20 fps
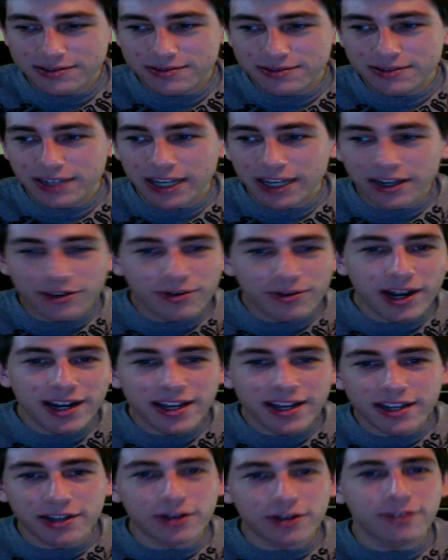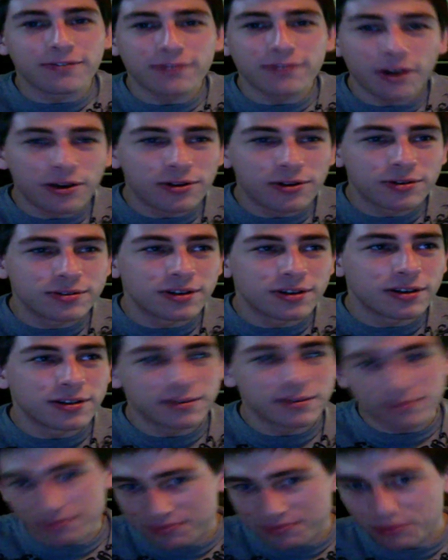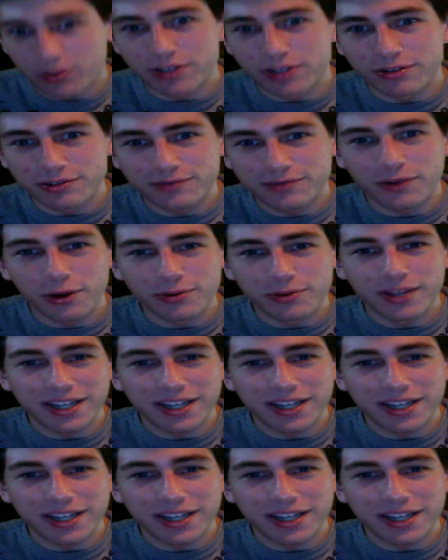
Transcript: integrating your phone, Windows Phone,